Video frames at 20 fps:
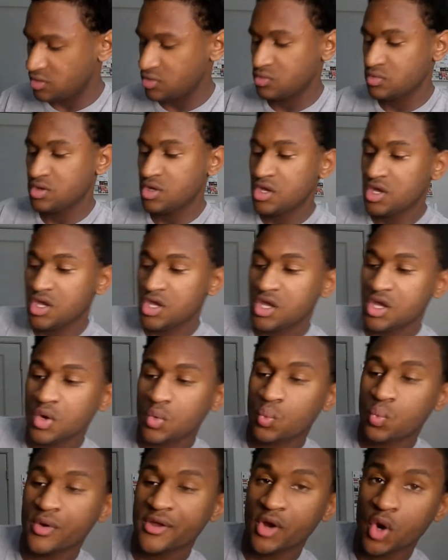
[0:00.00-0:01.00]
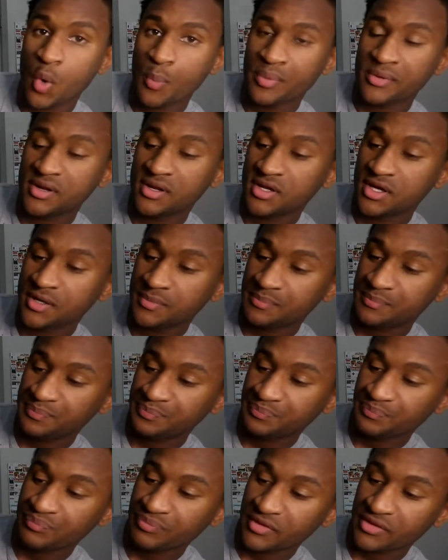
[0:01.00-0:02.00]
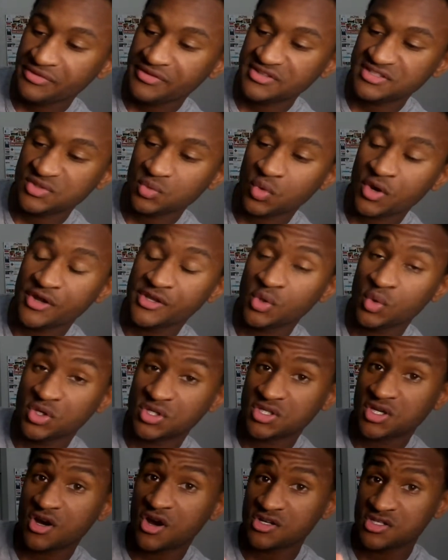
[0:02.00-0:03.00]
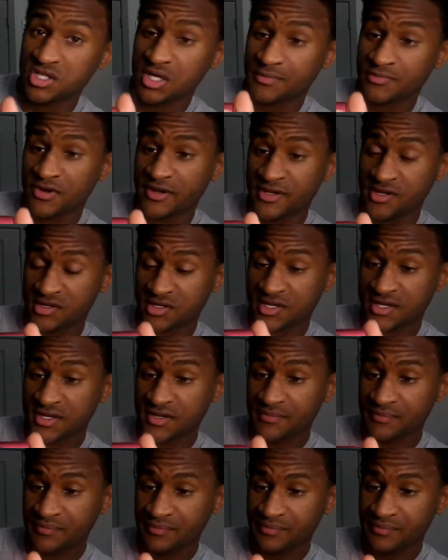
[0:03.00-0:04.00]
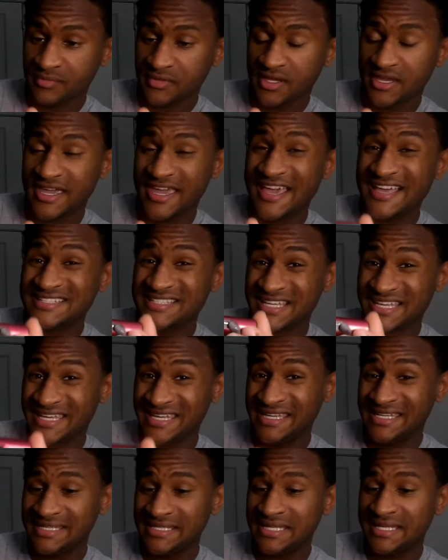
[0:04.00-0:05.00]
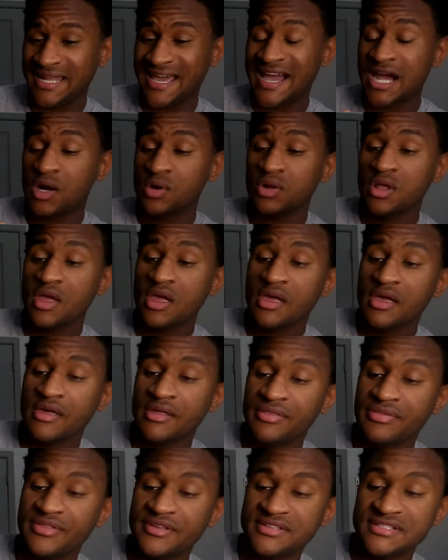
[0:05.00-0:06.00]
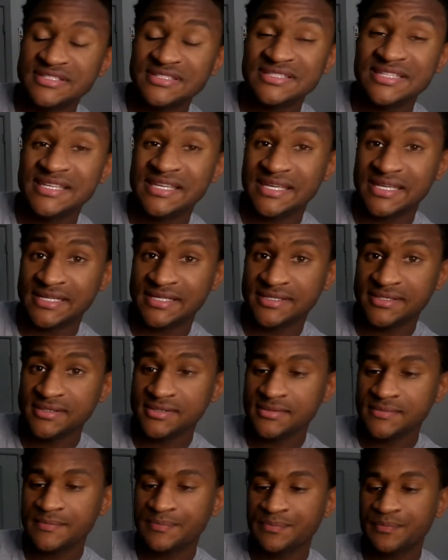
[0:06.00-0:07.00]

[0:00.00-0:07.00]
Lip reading: Oh, when you open it up, this is where you would charge it up right here, okay? It has an in and out. This is the in.